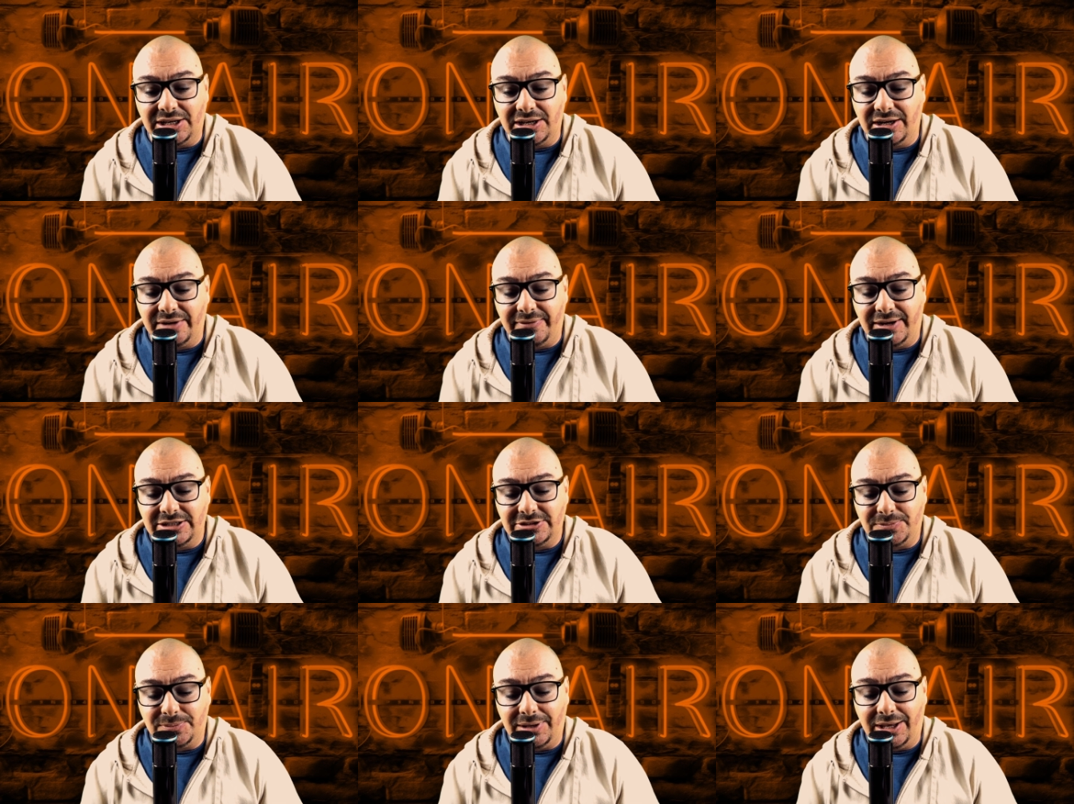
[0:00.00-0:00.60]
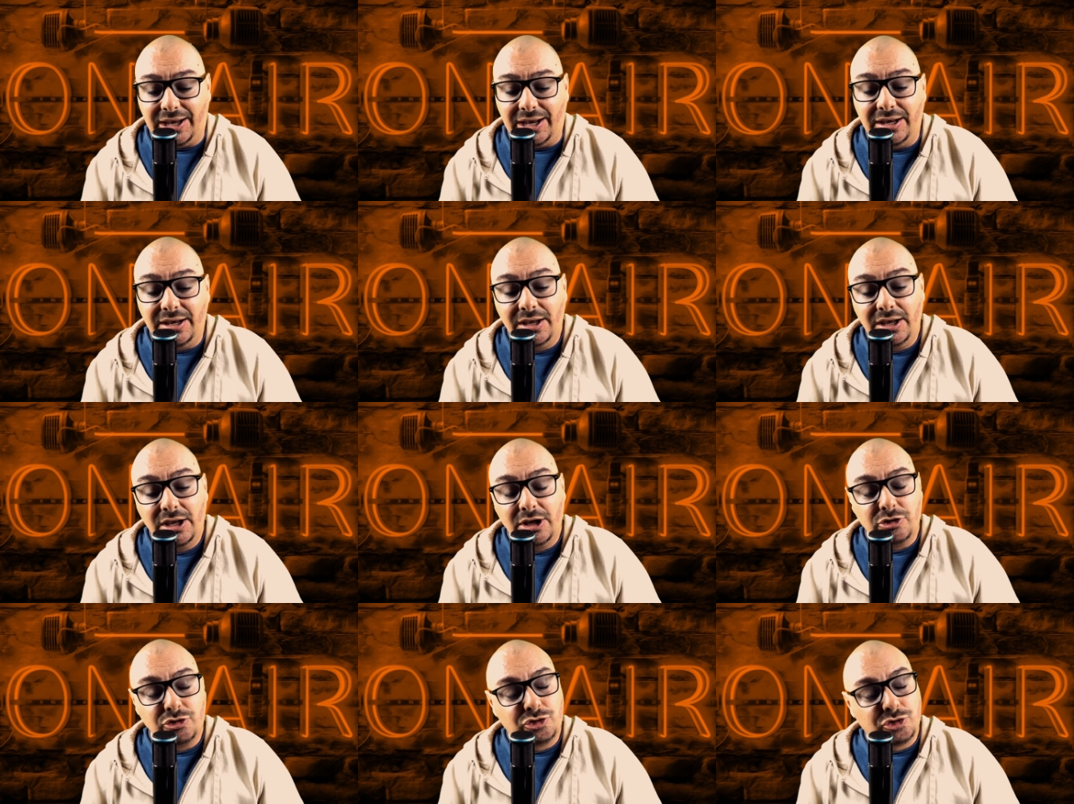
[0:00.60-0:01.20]
Take your device play,
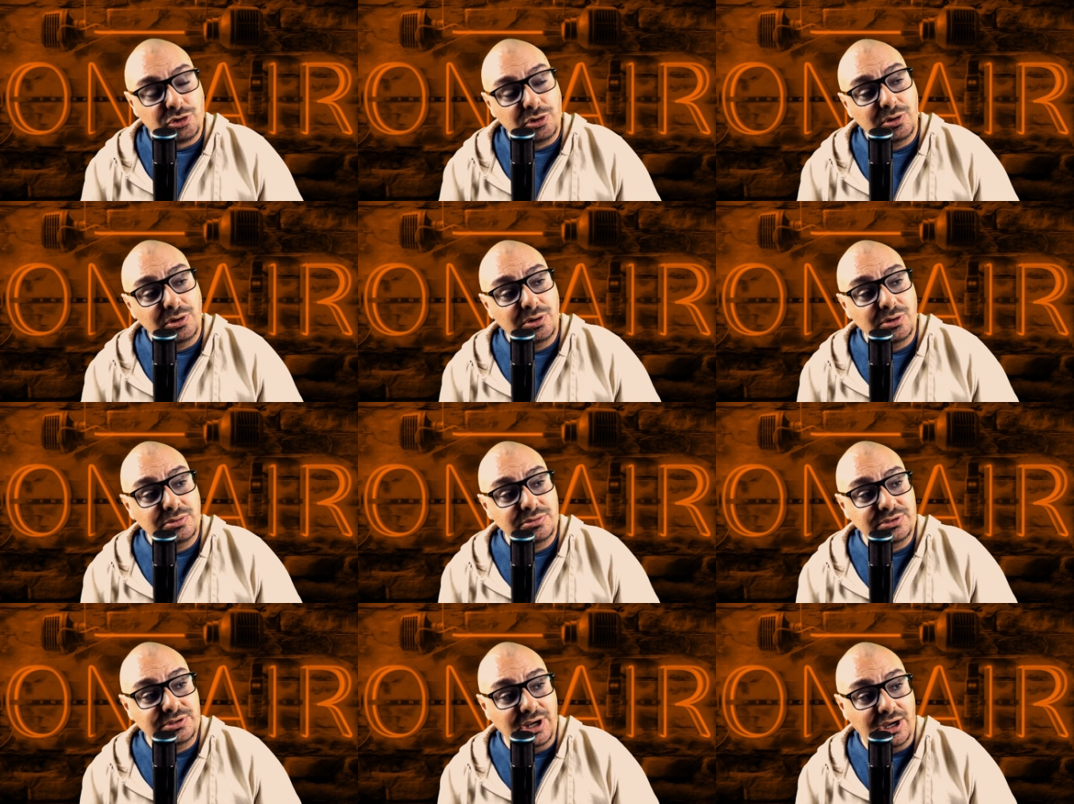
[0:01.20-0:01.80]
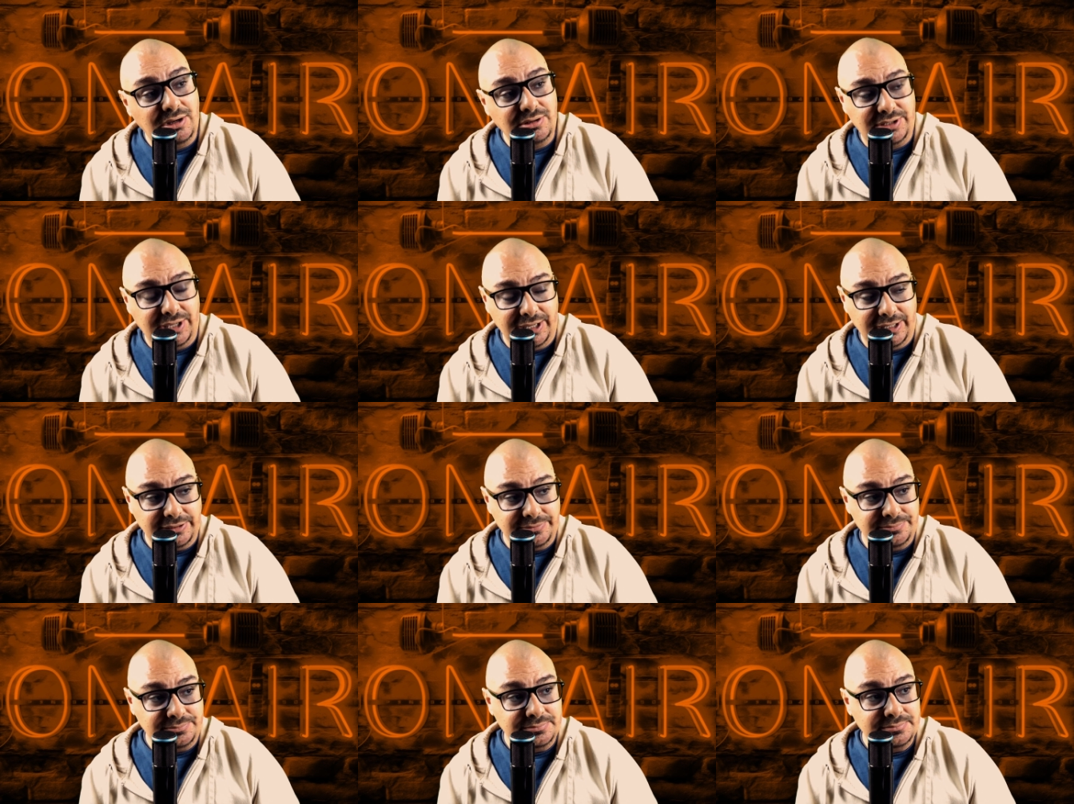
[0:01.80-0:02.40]
Drew
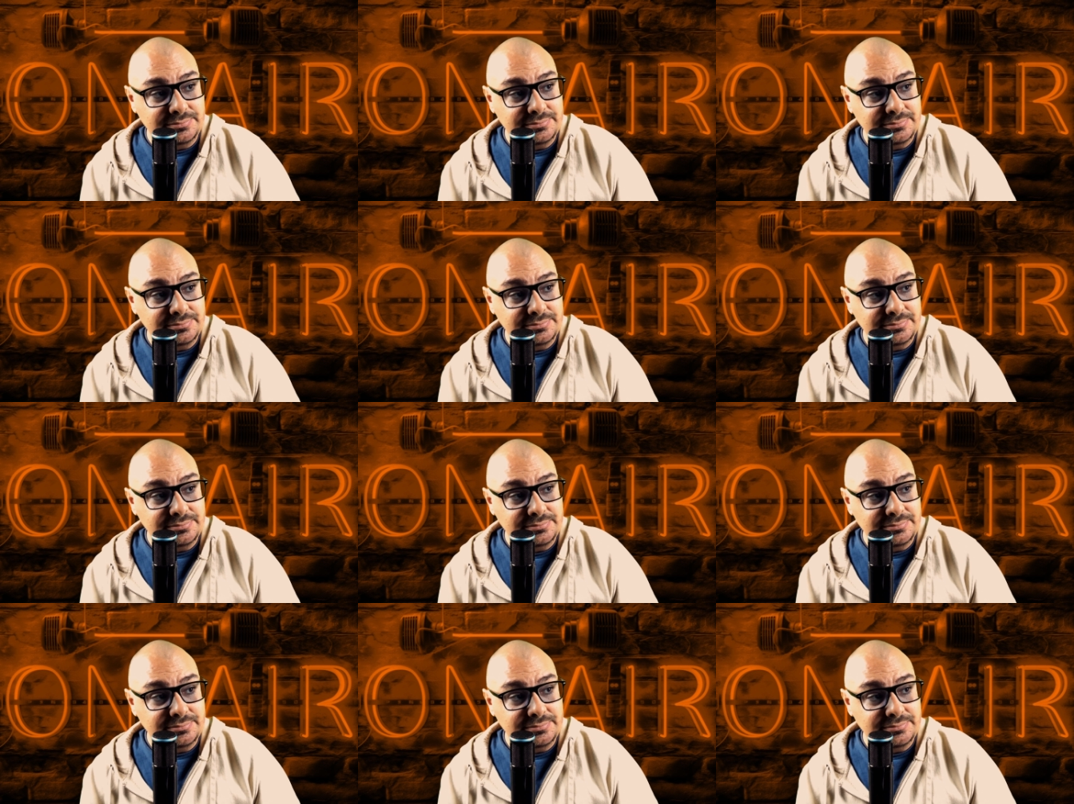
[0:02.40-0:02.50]
Duncan.